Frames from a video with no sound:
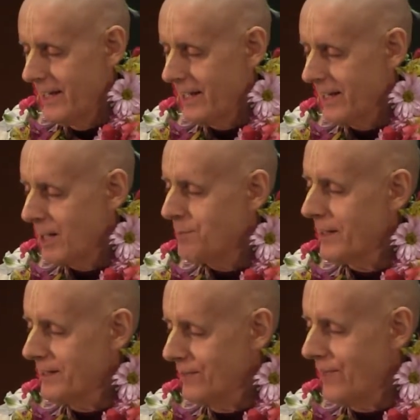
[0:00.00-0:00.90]
And I
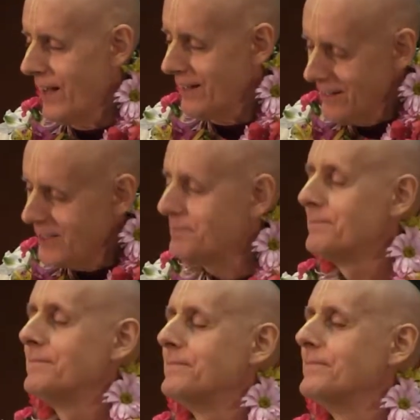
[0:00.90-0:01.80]
played the
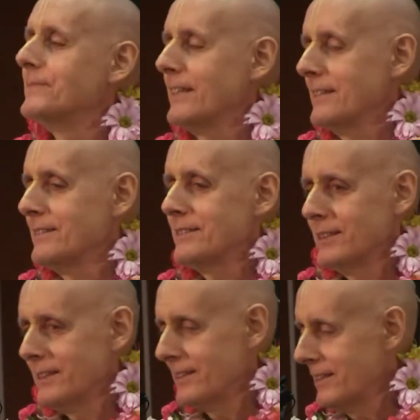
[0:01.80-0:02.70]
violin in
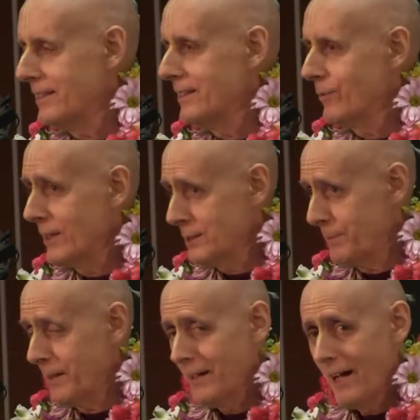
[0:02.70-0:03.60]
the
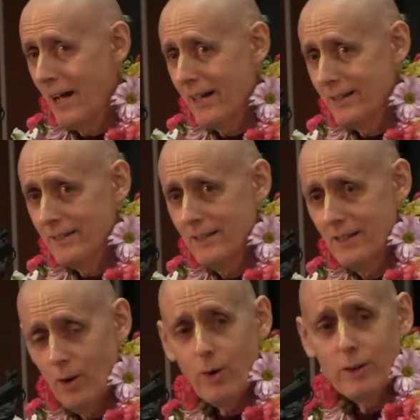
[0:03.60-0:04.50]
Westbury High
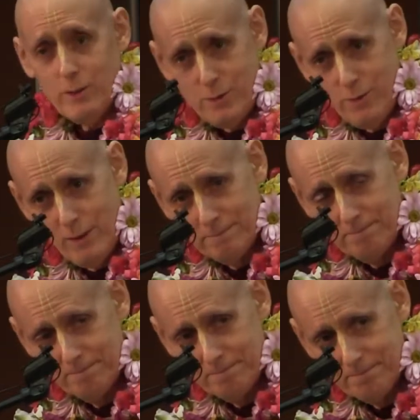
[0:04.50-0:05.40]
Orchestra.
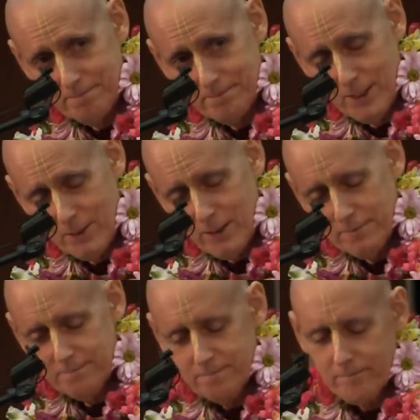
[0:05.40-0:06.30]

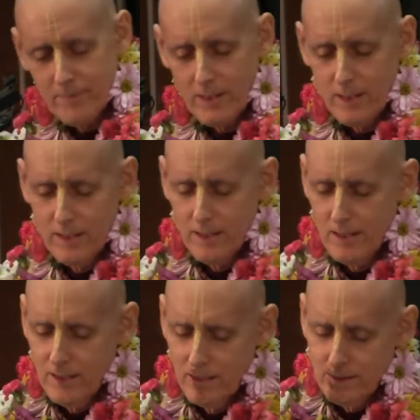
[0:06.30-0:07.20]
Okay.
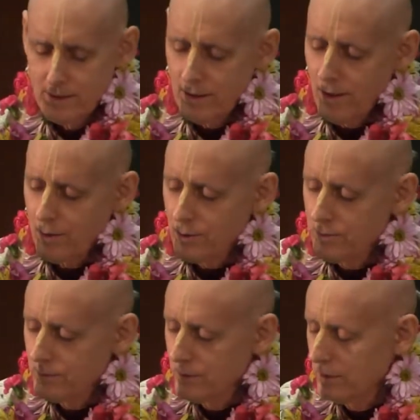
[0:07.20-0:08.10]

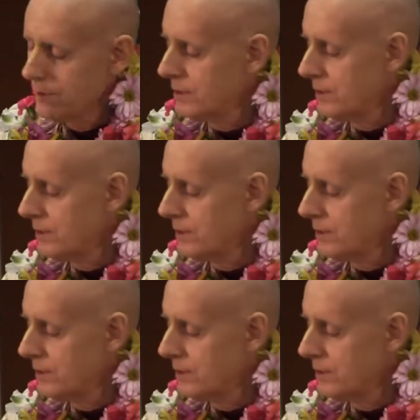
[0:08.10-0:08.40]
So,